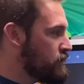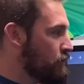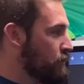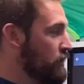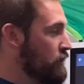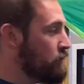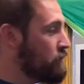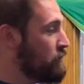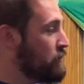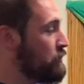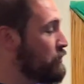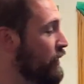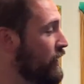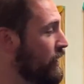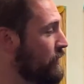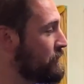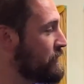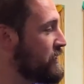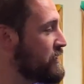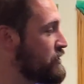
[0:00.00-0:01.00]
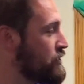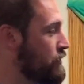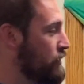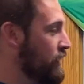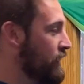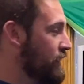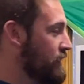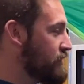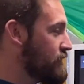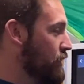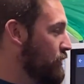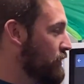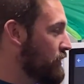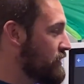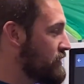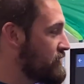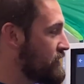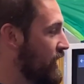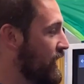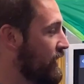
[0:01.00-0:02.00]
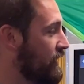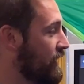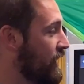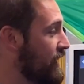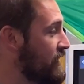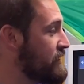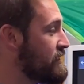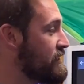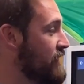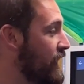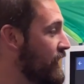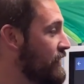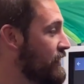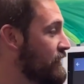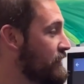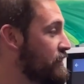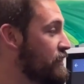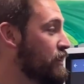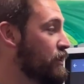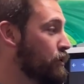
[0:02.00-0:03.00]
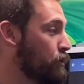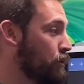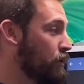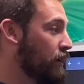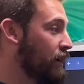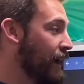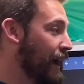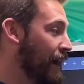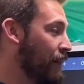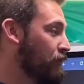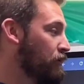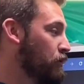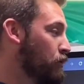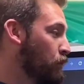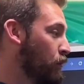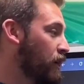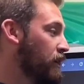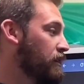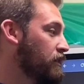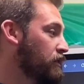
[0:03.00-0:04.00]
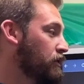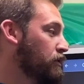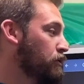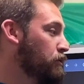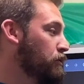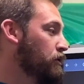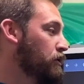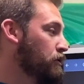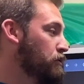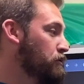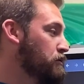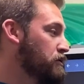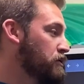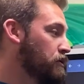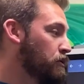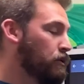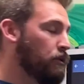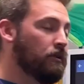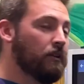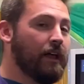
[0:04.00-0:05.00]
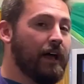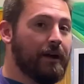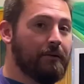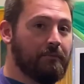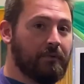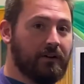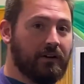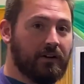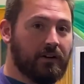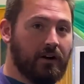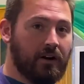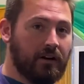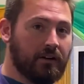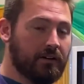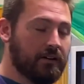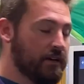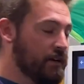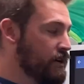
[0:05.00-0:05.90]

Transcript: when you bring up this screen, it's going to say, let's sign into your account. Where do you use your library card?